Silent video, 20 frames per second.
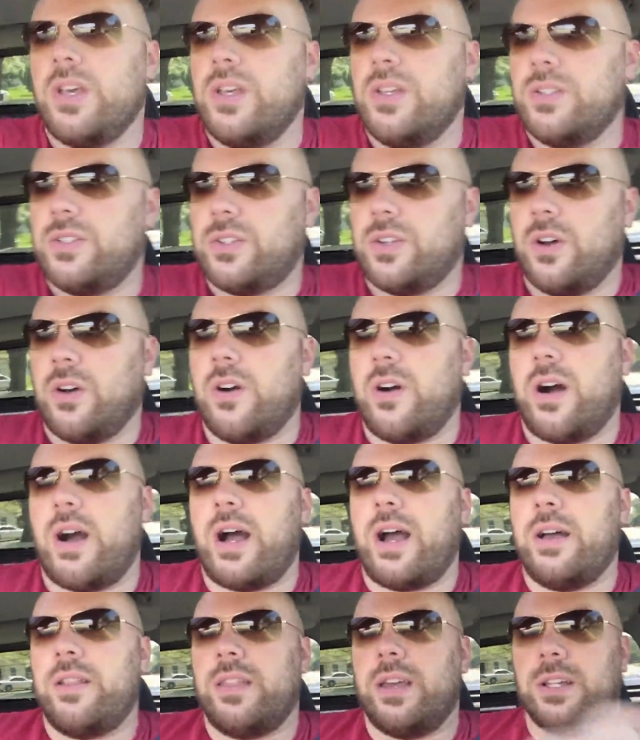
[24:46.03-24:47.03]
So
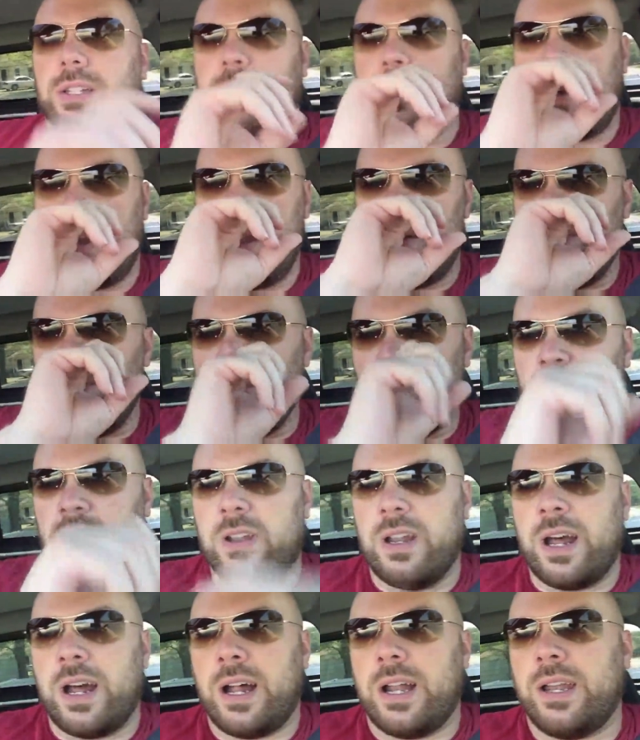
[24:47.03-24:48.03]
that's why I'm
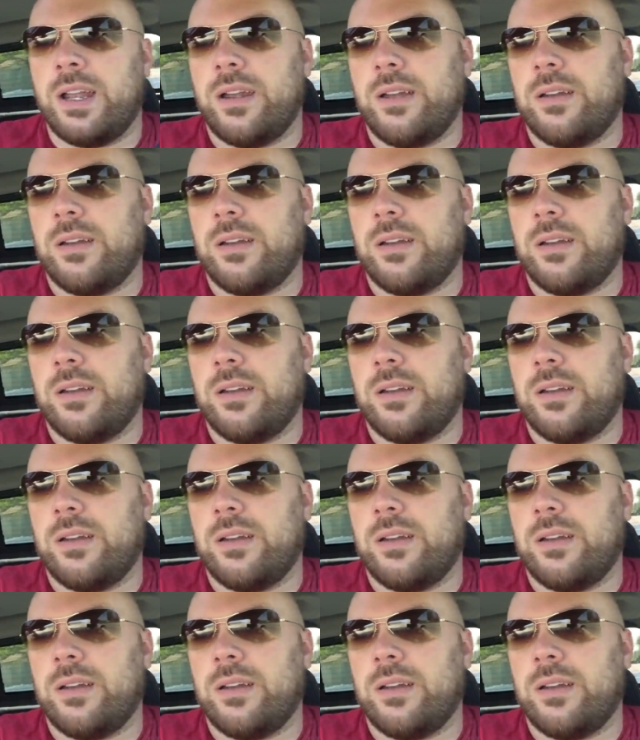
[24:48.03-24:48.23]
moving on.